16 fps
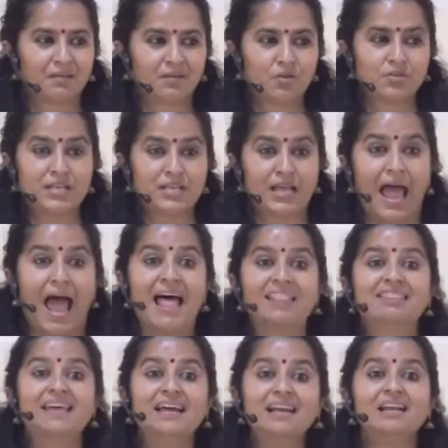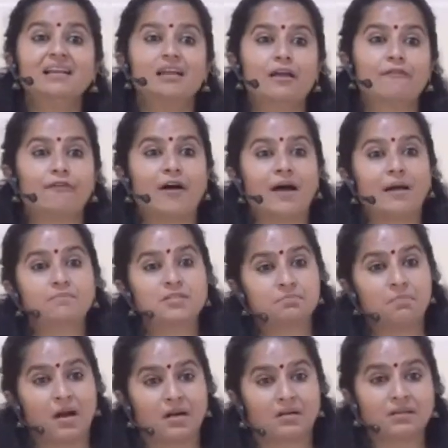You see, and then if I am
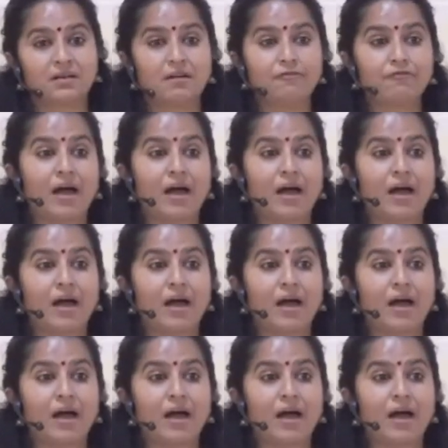smart enough,